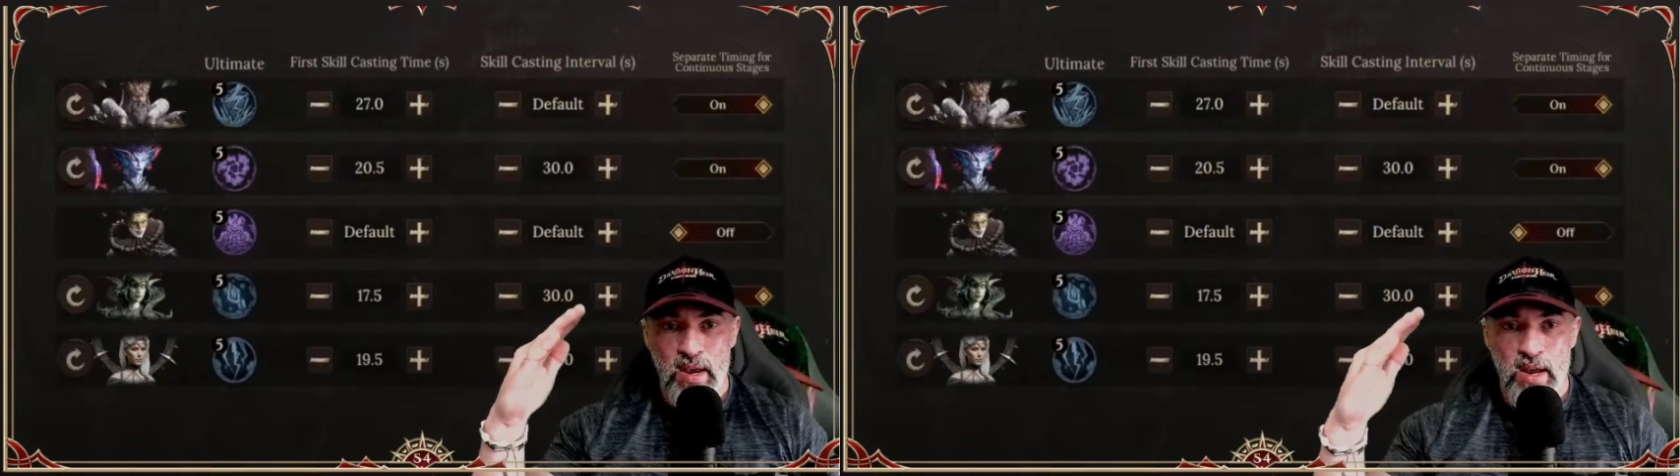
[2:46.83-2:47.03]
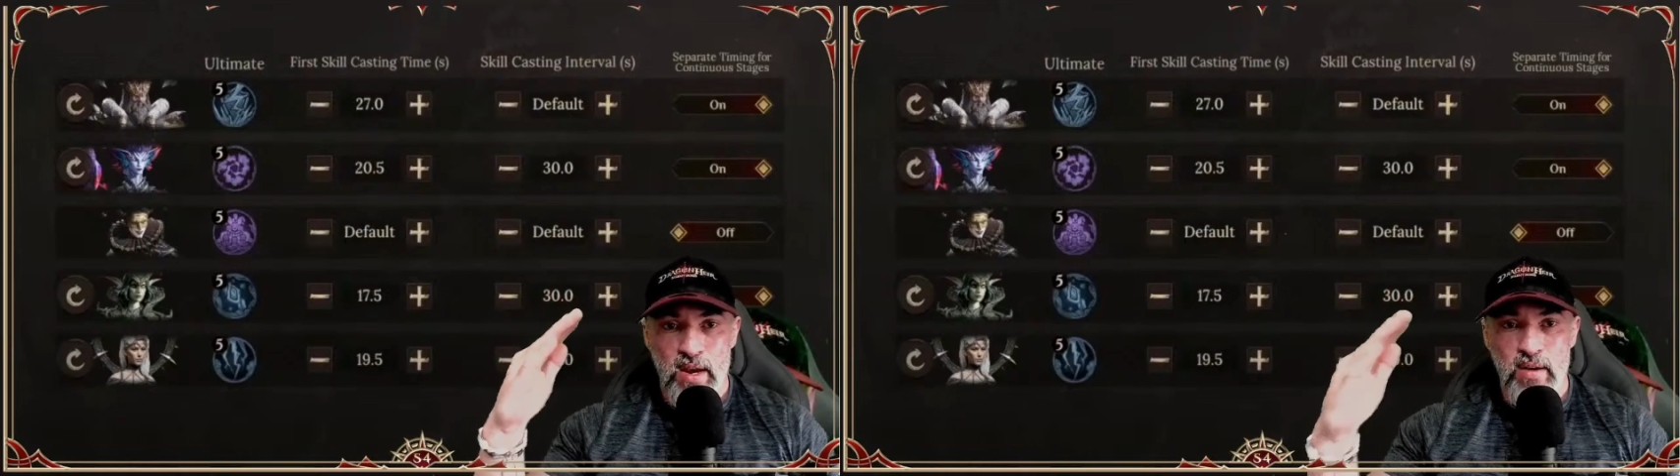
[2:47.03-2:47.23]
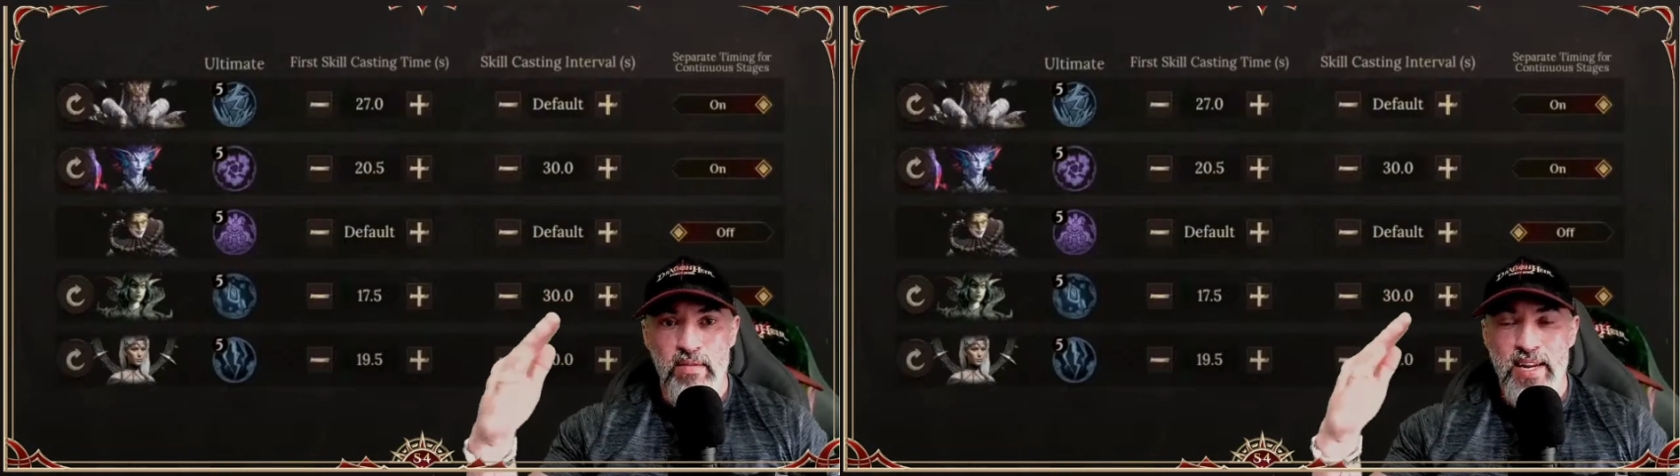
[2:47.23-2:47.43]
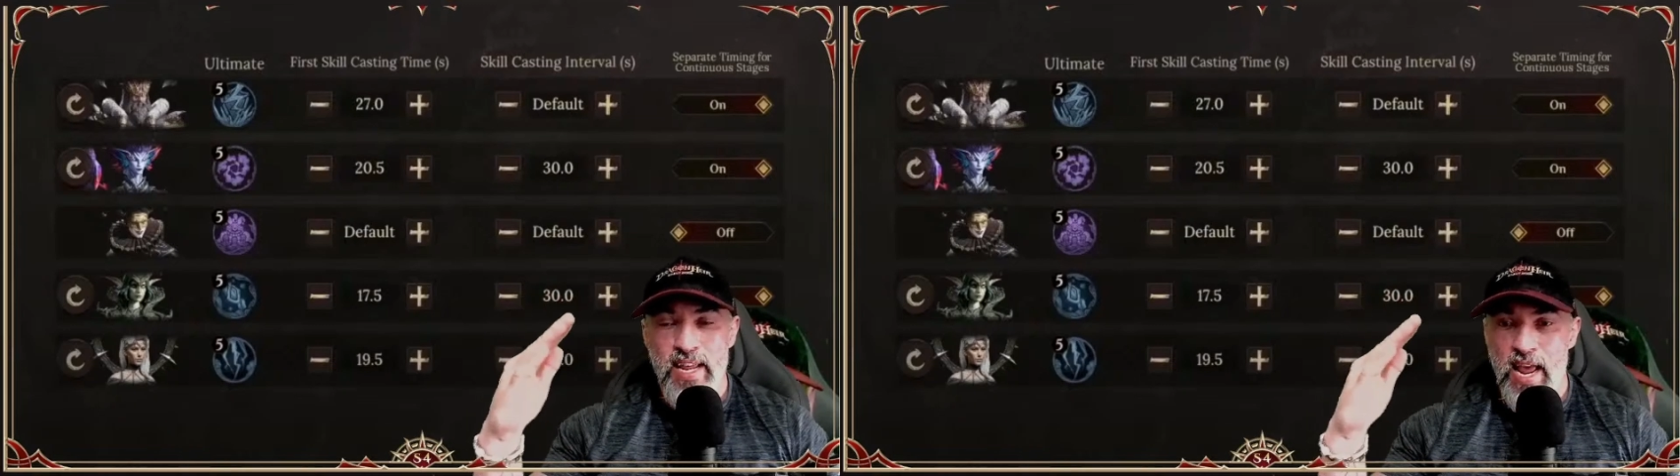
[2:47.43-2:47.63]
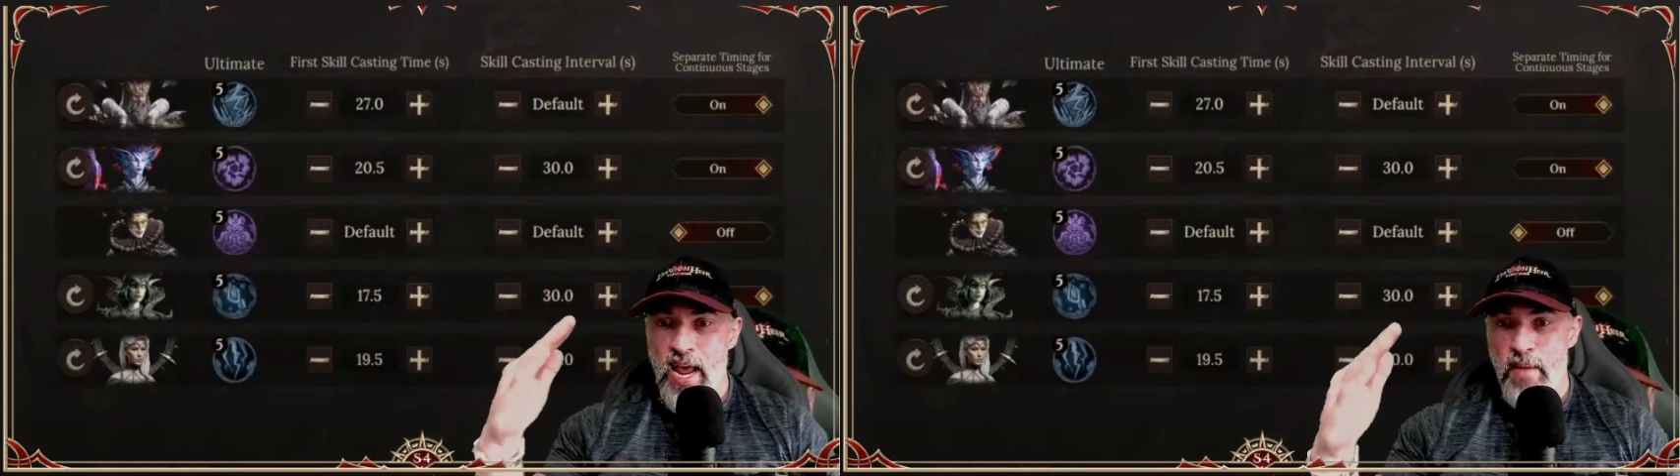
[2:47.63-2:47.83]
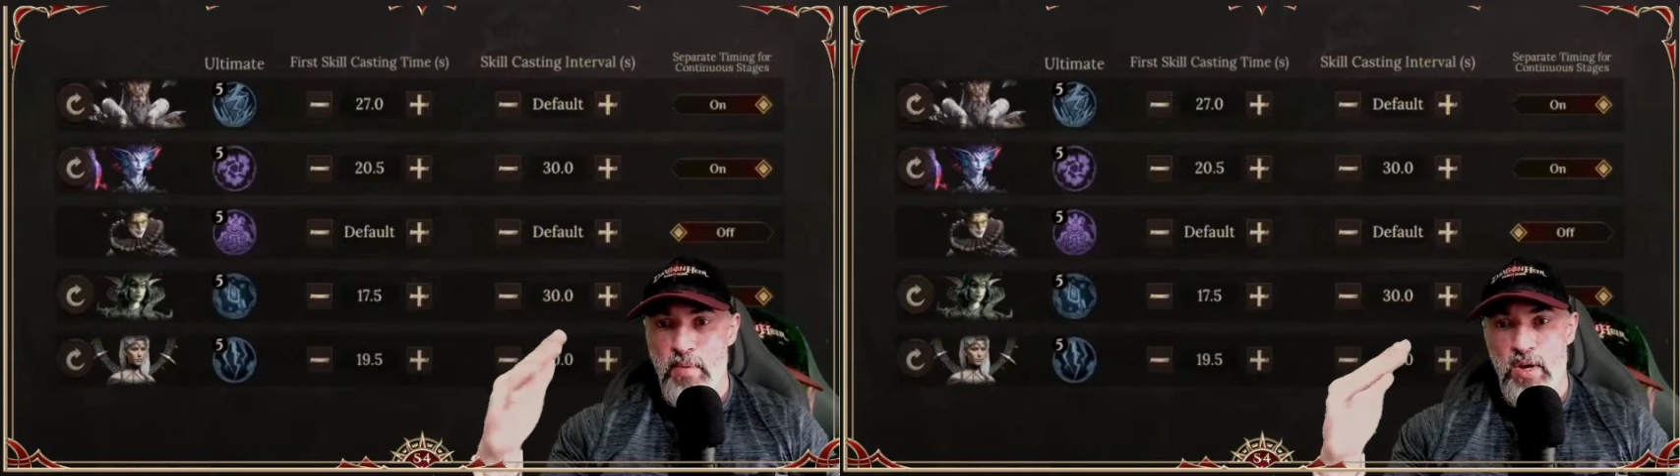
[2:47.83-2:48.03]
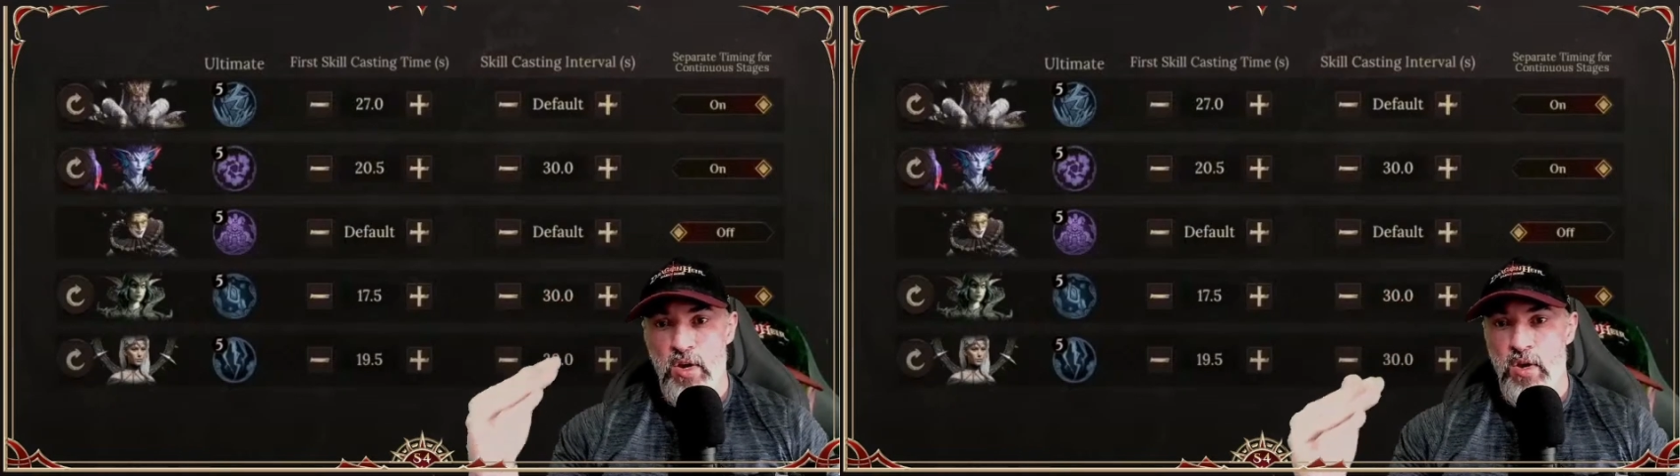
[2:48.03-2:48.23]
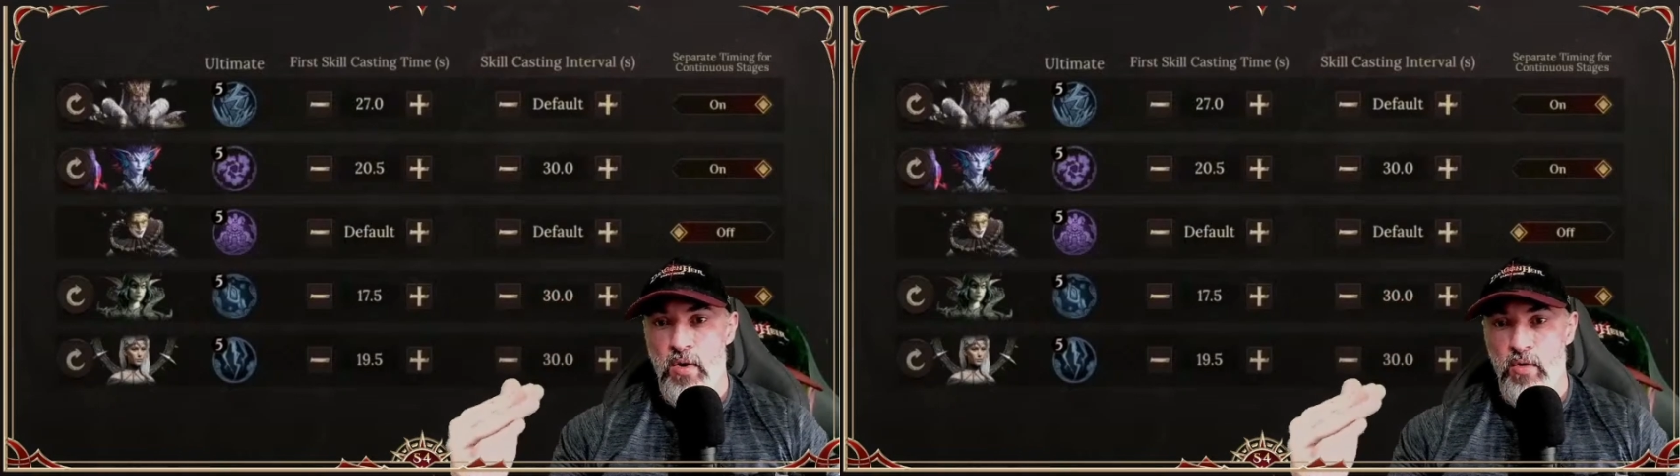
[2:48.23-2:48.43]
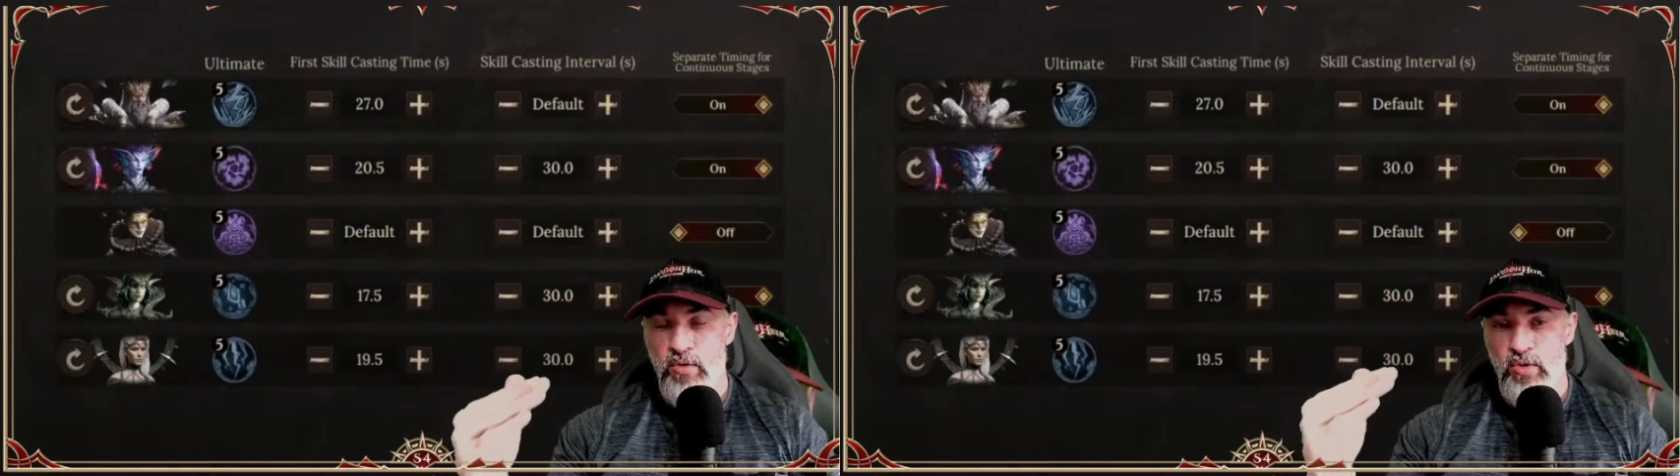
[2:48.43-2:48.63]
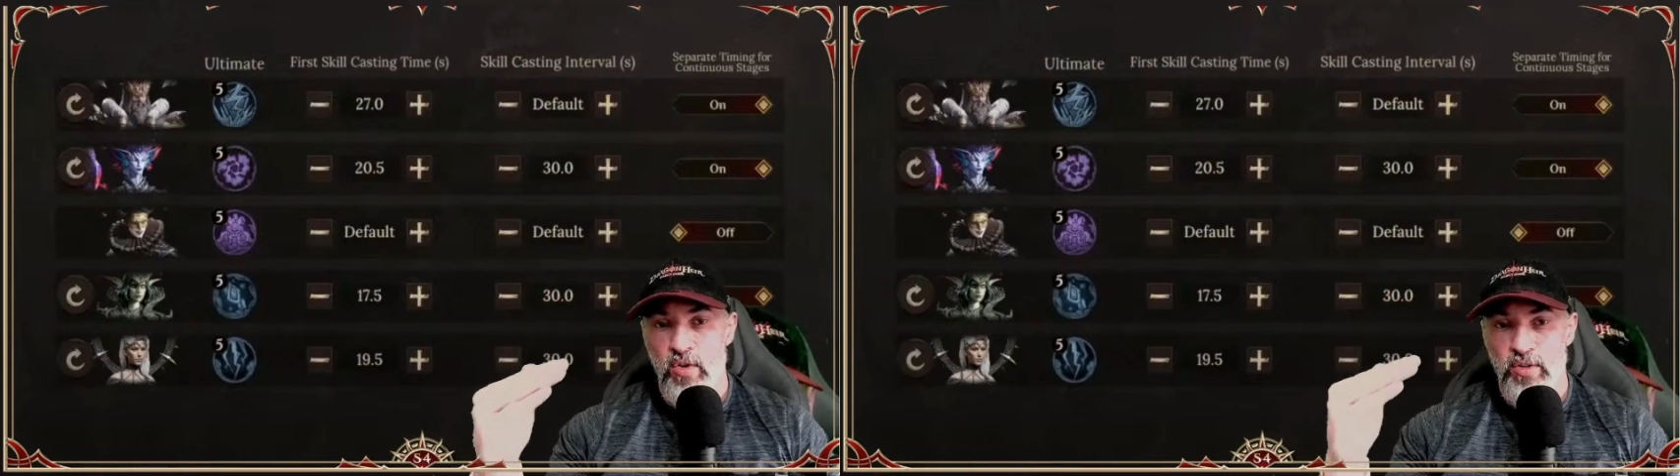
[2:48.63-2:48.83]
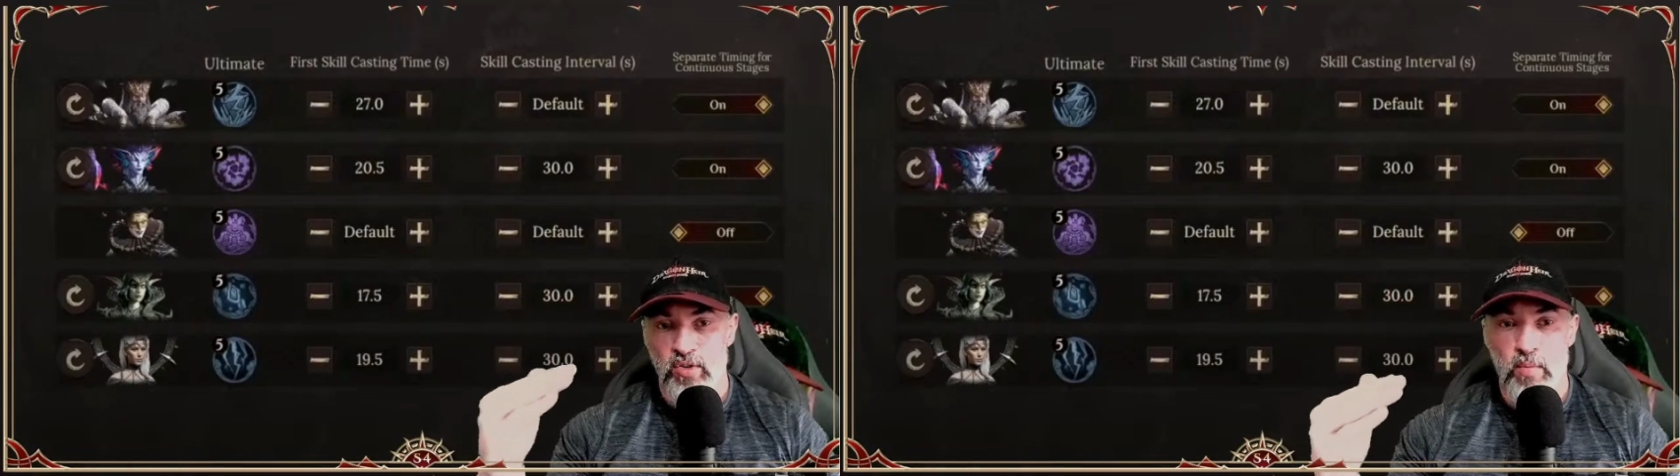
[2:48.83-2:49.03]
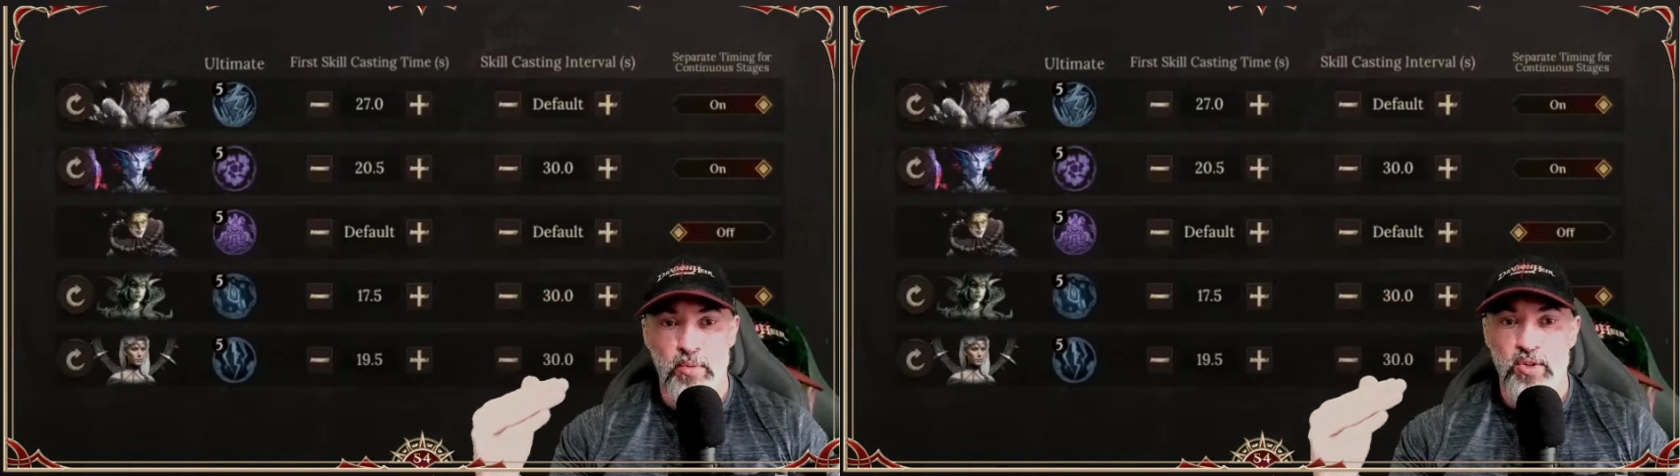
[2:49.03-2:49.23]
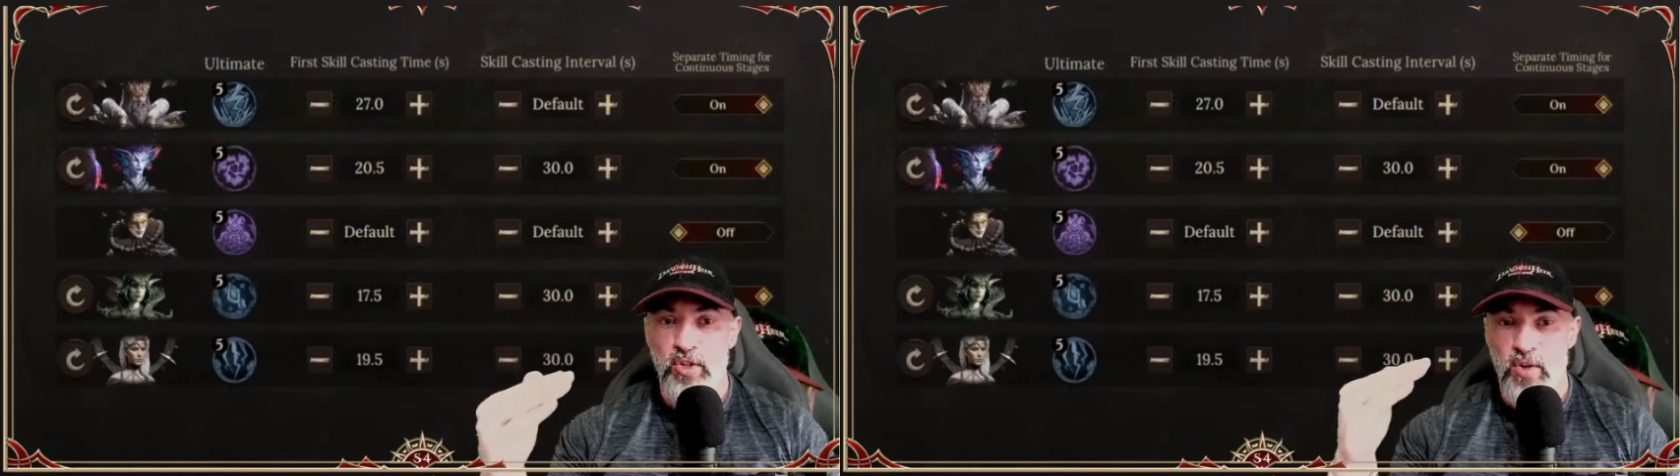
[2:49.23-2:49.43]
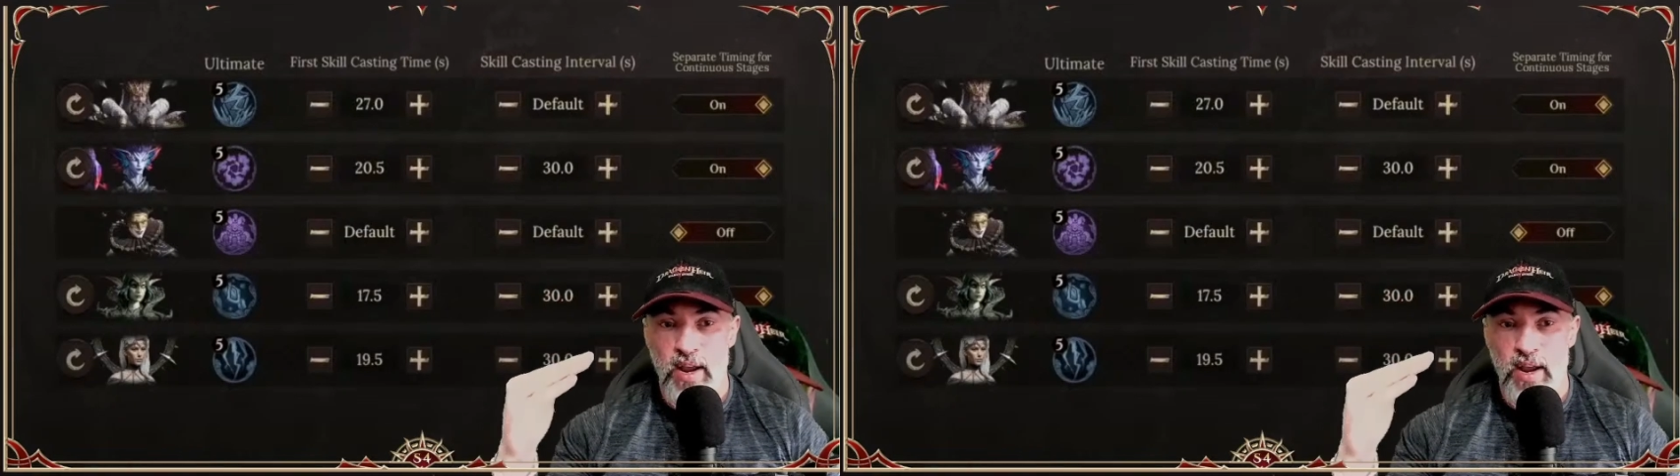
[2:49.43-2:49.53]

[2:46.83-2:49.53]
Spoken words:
only epic heroes on this composition.